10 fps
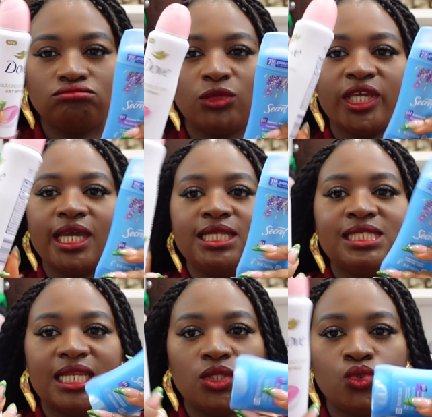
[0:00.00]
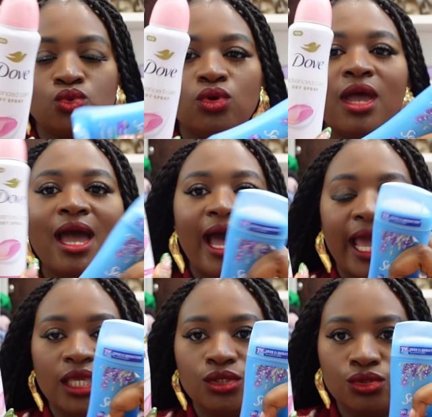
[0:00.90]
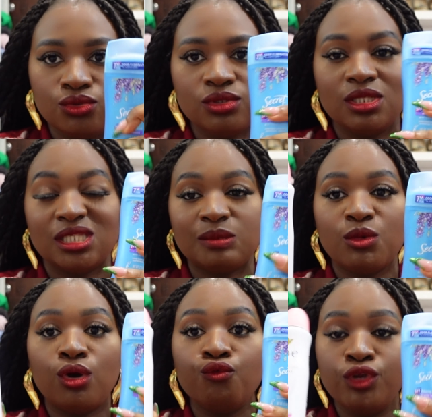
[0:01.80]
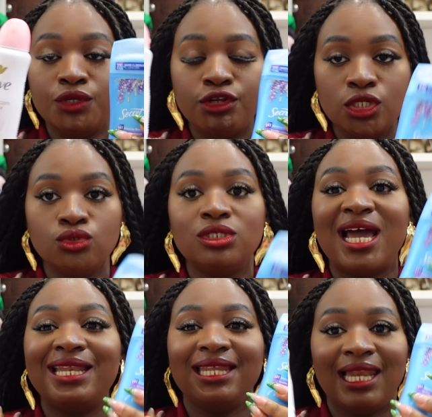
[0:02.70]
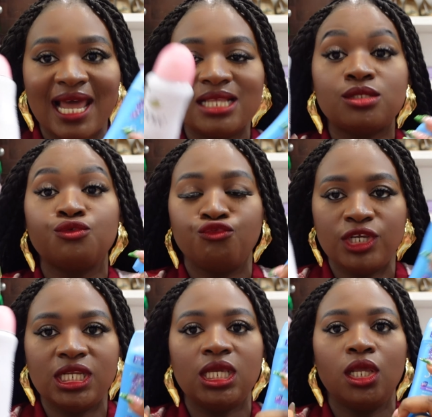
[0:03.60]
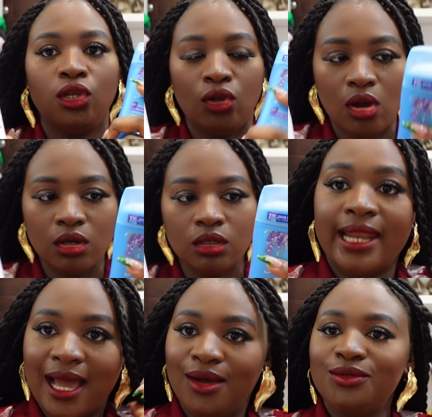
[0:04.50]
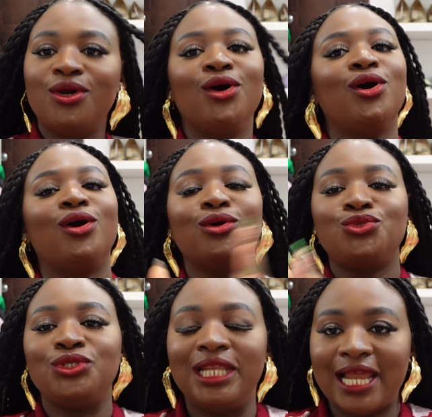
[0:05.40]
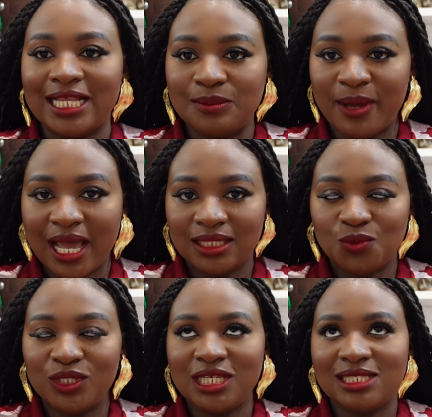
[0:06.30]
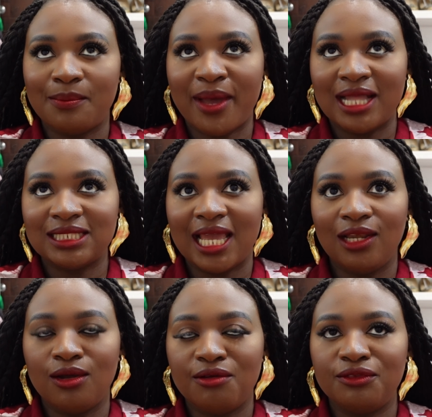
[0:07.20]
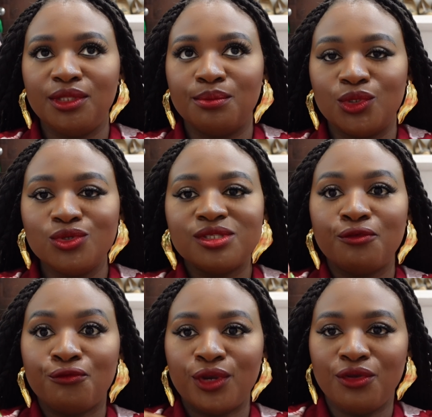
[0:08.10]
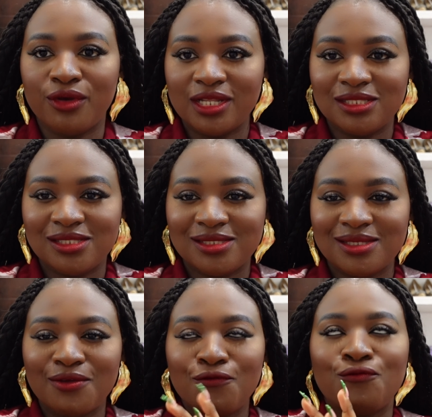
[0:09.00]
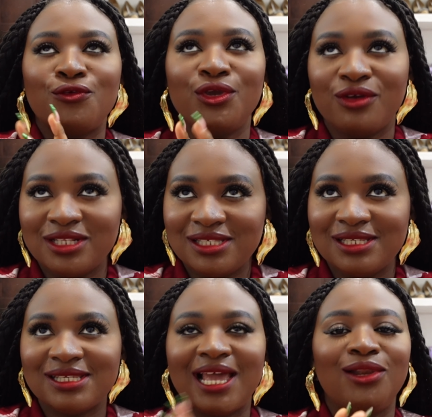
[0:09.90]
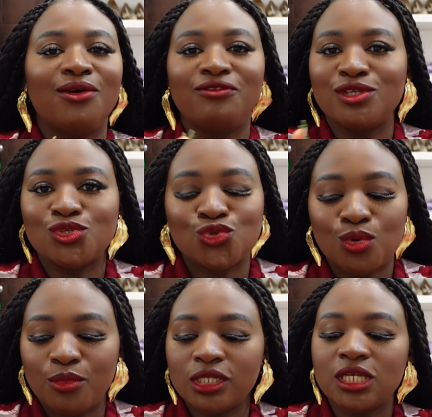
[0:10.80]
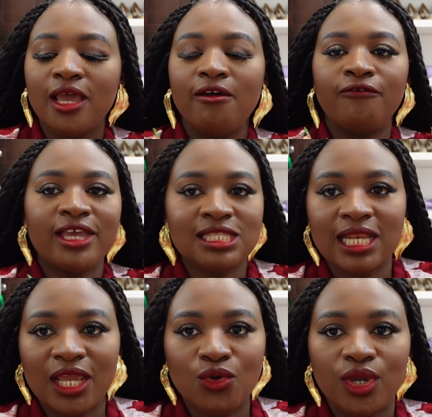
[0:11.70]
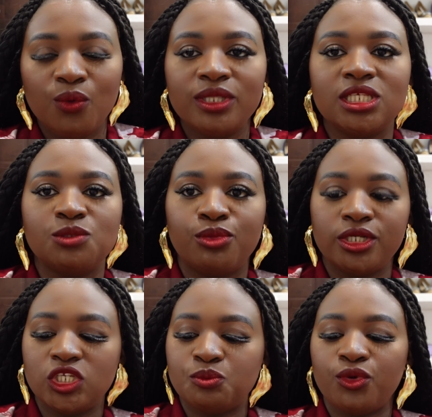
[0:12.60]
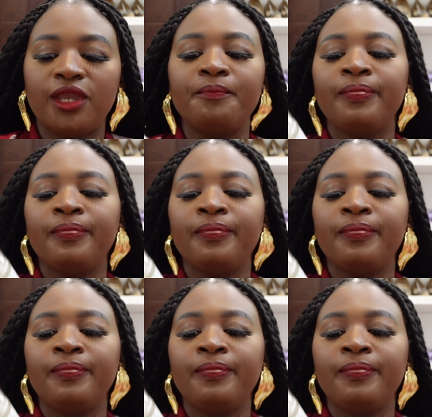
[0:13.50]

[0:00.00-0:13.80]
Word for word: but yeah these are the two i use they smell really really good and they last really long now on to the last part which is the part i love the most fragrance fragrances i love this so much first thing i go in with is body spray